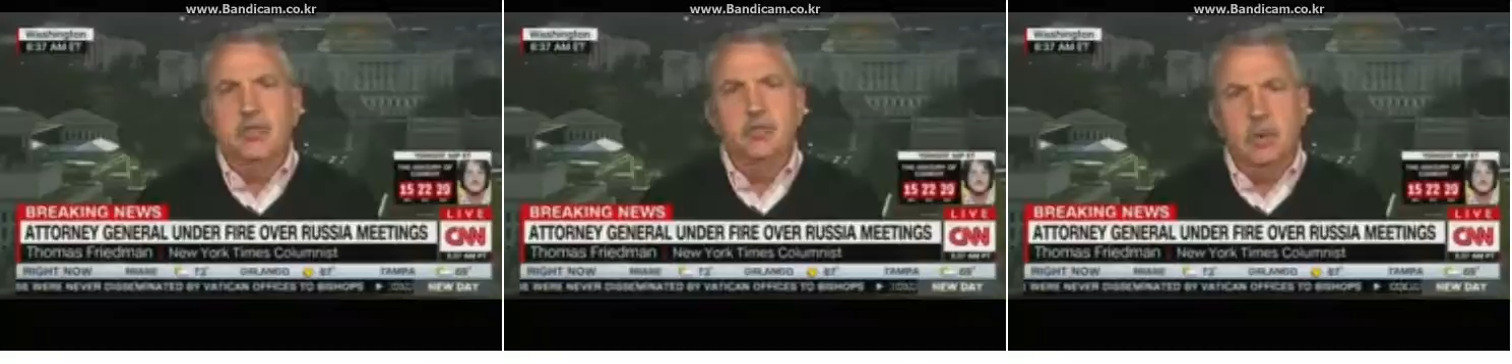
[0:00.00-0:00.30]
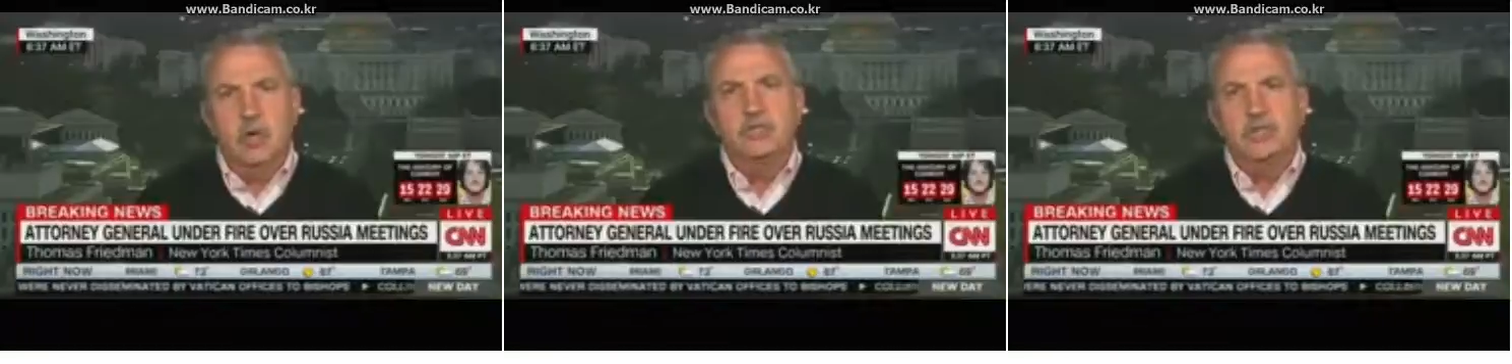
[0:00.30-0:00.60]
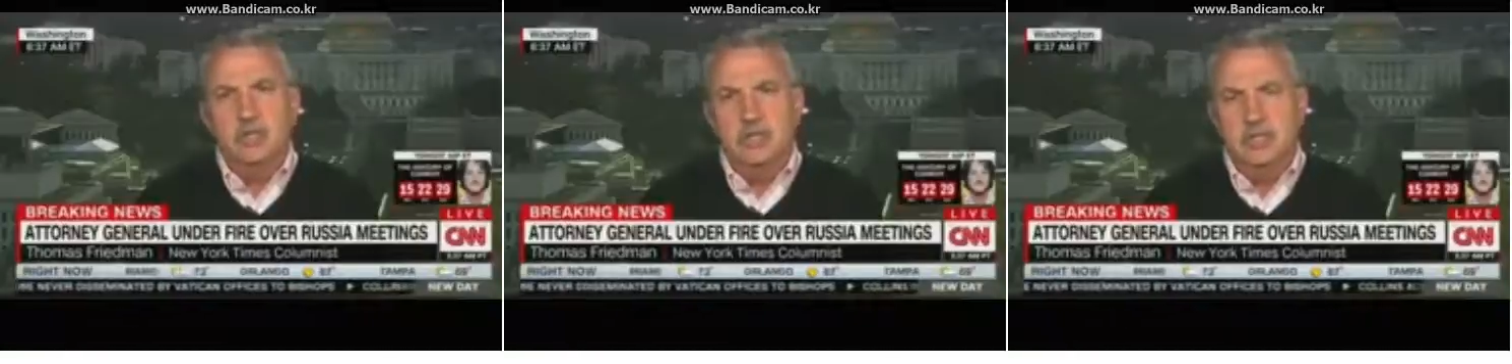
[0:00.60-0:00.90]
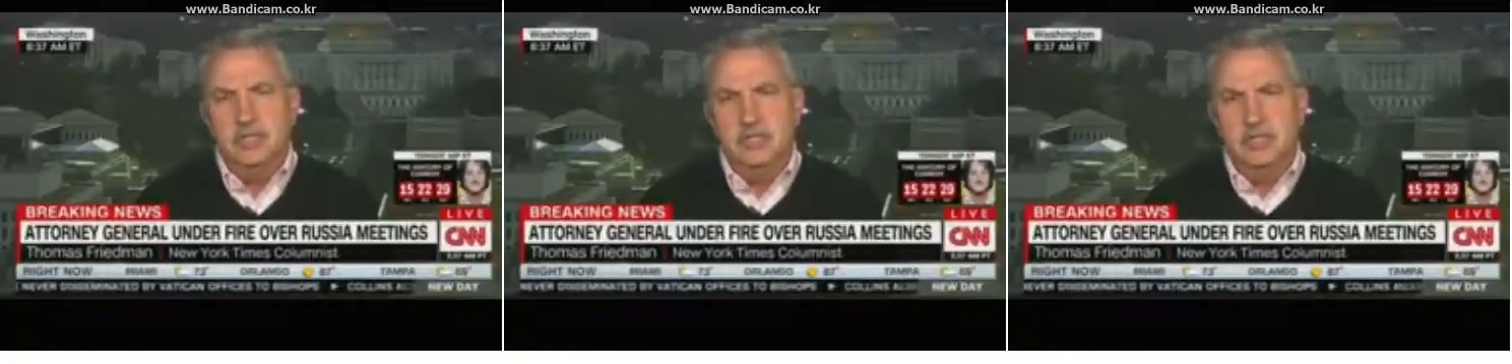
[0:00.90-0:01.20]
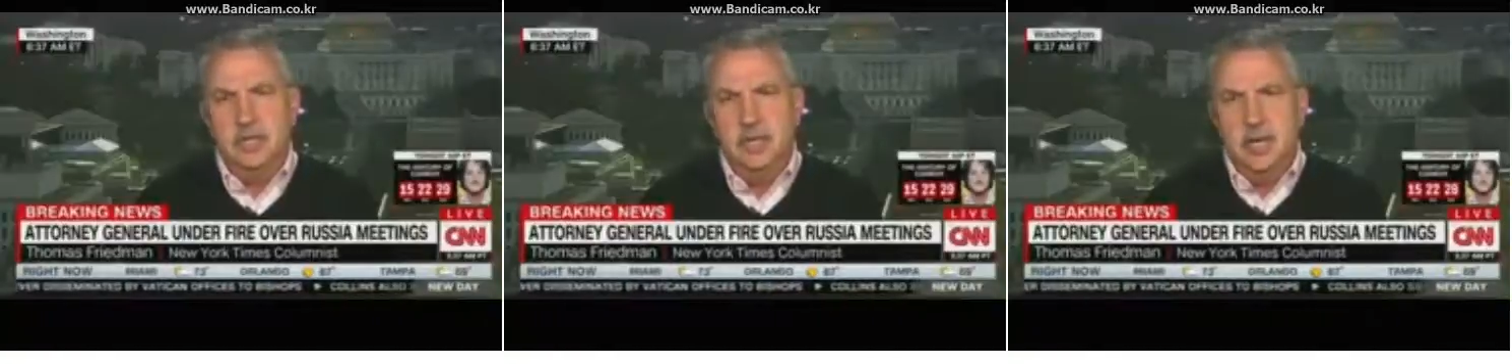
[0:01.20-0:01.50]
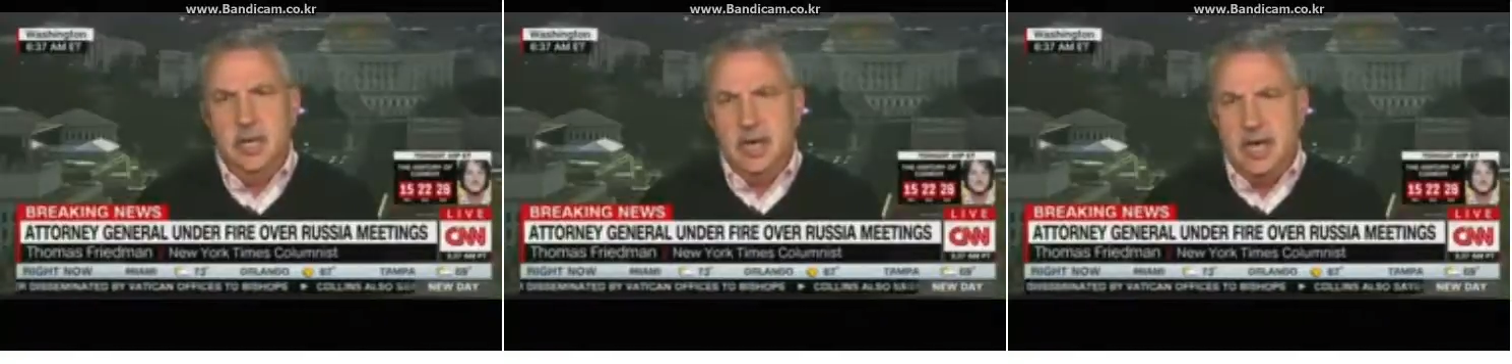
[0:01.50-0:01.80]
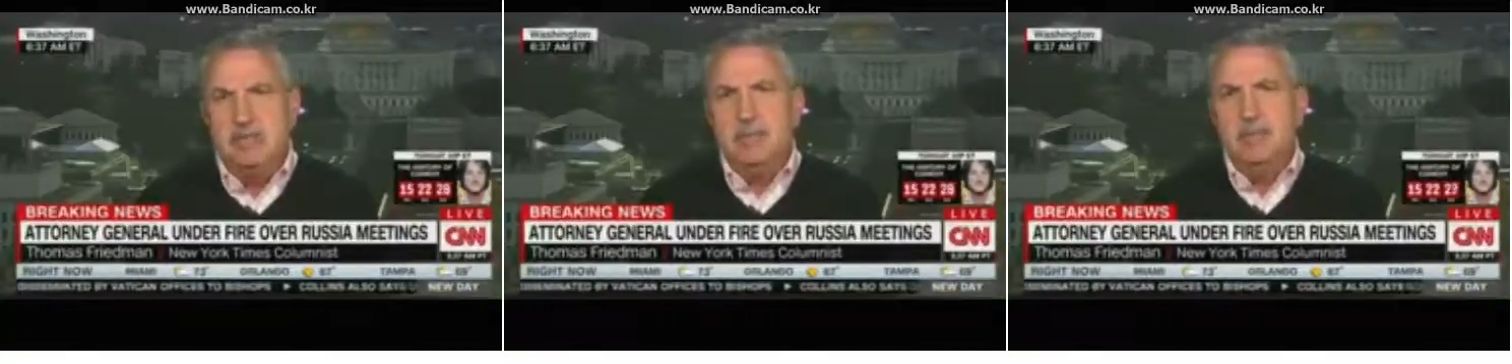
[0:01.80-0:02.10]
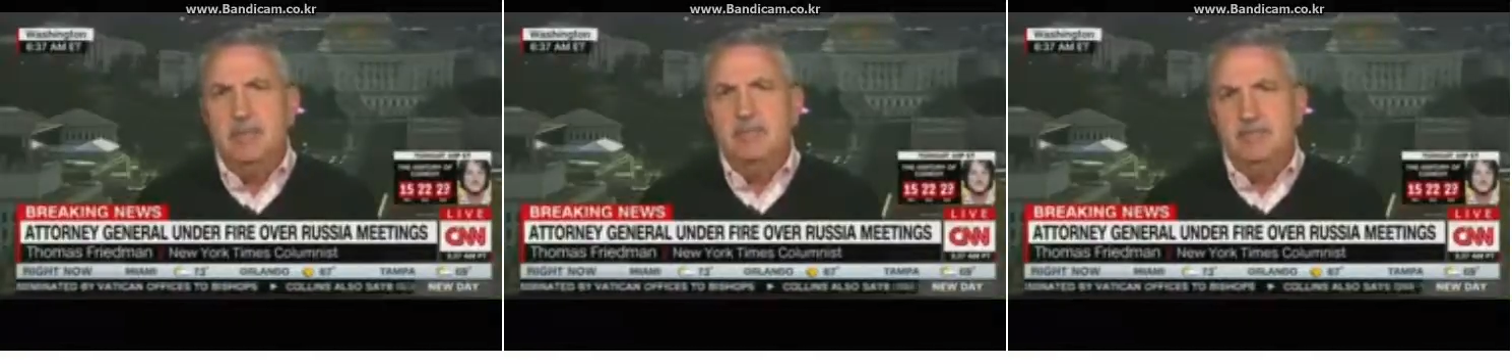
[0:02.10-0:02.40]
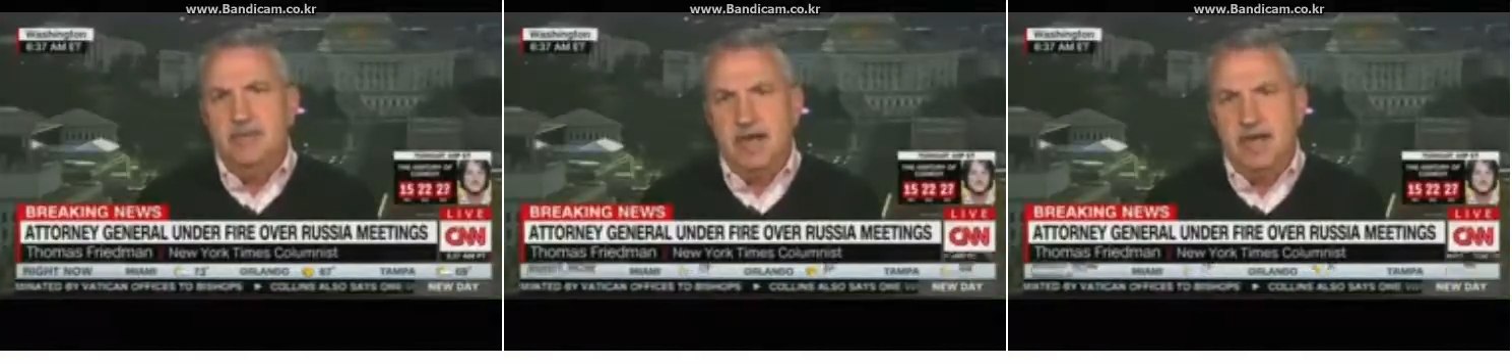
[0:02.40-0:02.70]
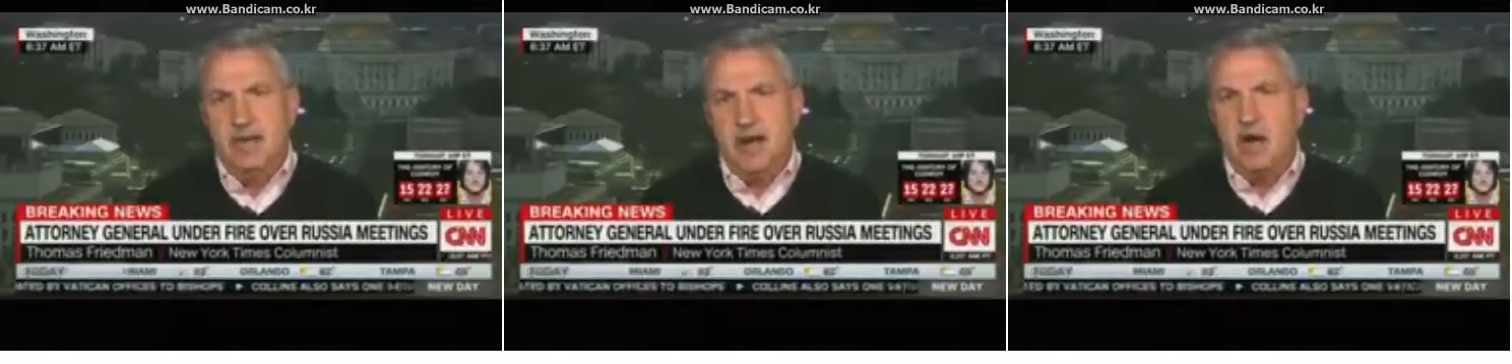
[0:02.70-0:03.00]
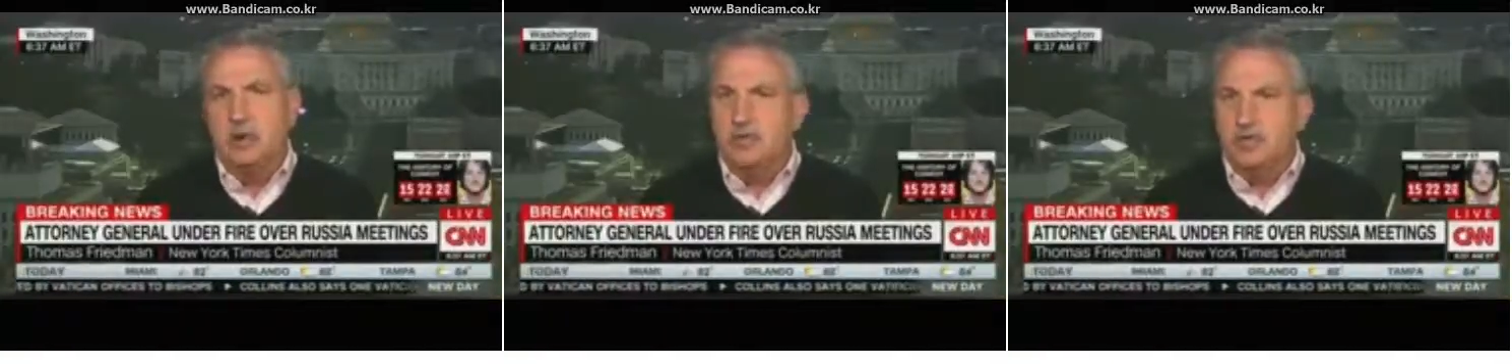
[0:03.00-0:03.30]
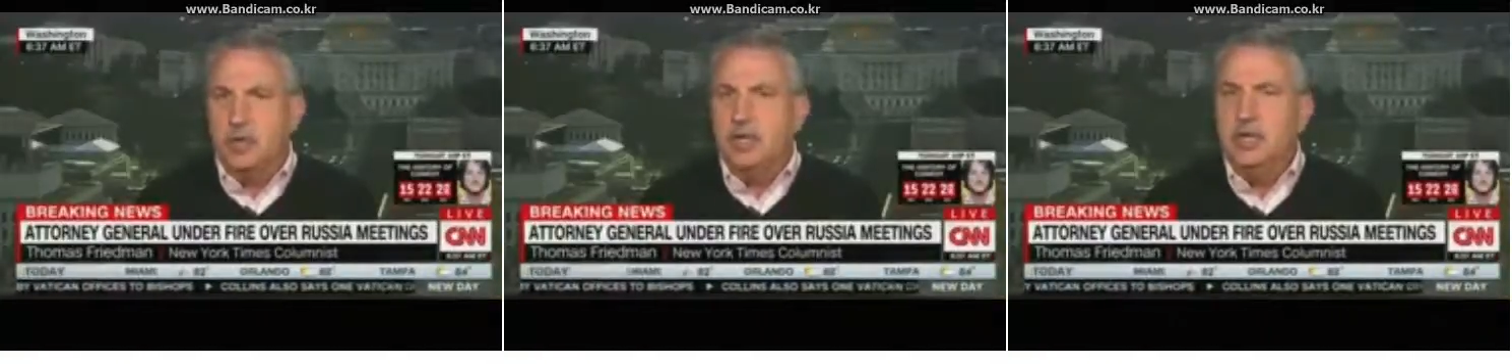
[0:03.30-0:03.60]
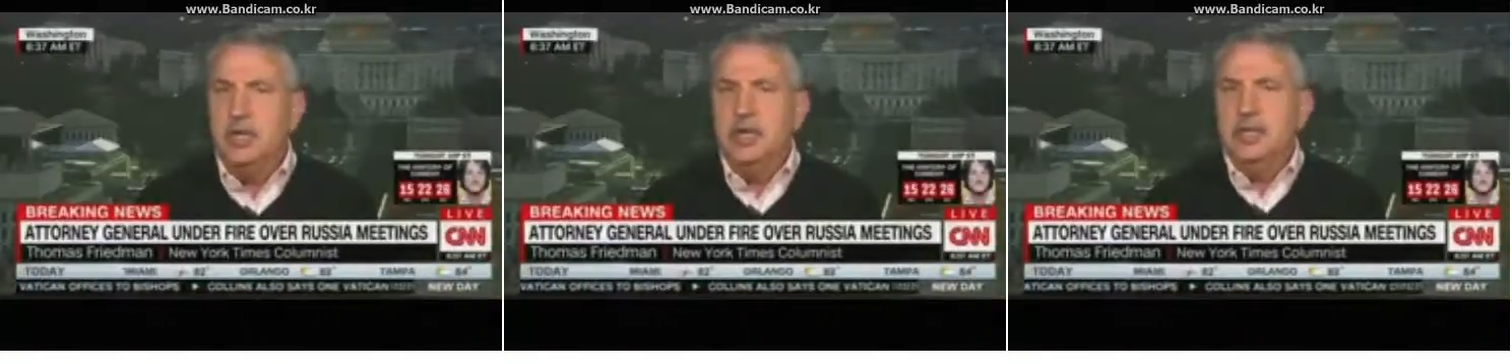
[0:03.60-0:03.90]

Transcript: in Washington, D.C. I believe the fact that our three